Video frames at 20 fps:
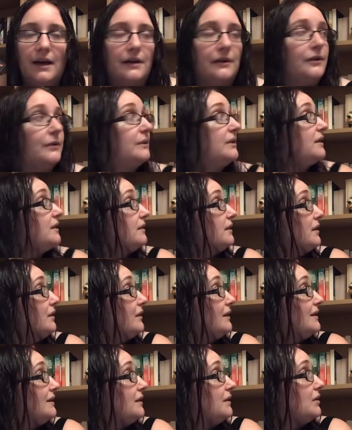don't know what the
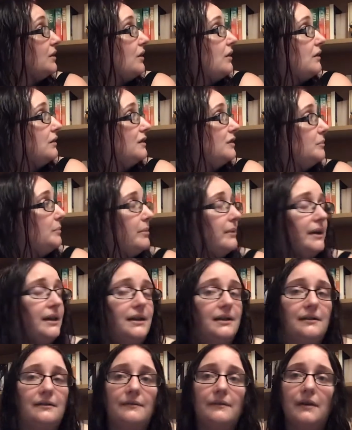series is called,
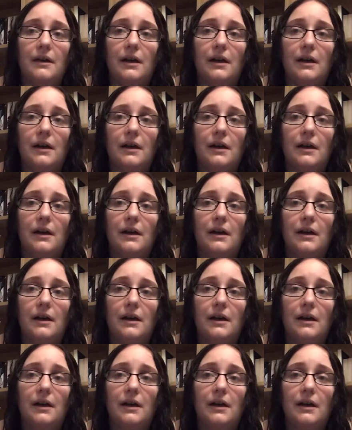but